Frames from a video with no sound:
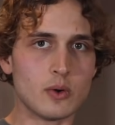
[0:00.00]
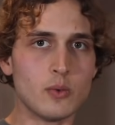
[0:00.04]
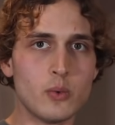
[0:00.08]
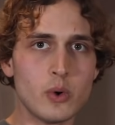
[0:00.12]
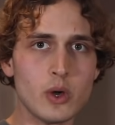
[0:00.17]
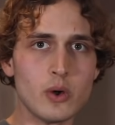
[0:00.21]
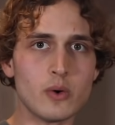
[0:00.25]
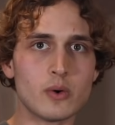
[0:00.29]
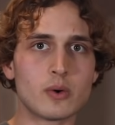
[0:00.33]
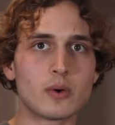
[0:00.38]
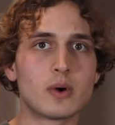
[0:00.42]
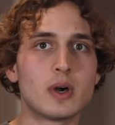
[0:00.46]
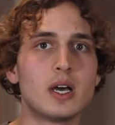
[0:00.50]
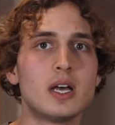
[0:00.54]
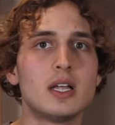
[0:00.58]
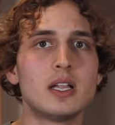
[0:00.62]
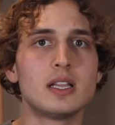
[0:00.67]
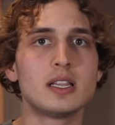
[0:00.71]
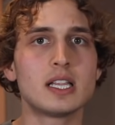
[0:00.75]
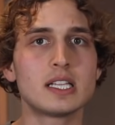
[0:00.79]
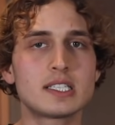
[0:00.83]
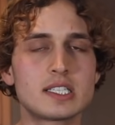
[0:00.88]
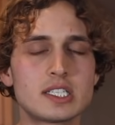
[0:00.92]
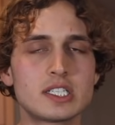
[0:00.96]
Woo!
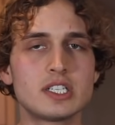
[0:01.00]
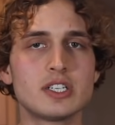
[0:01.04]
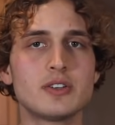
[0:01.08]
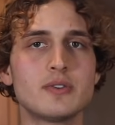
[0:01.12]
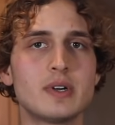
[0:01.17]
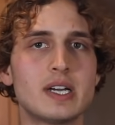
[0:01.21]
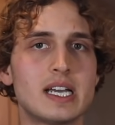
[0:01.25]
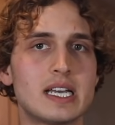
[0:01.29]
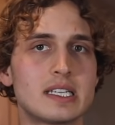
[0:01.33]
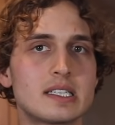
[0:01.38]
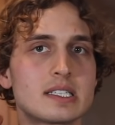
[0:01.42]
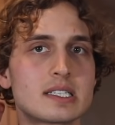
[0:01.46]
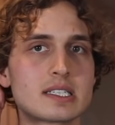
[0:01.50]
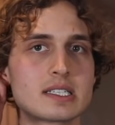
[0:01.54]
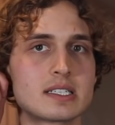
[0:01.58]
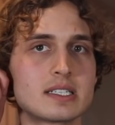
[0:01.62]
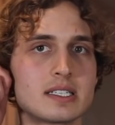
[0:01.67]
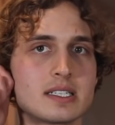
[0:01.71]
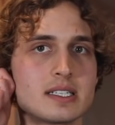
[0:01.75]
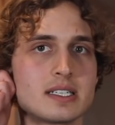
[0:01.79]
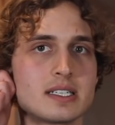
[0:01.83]
Let's do it.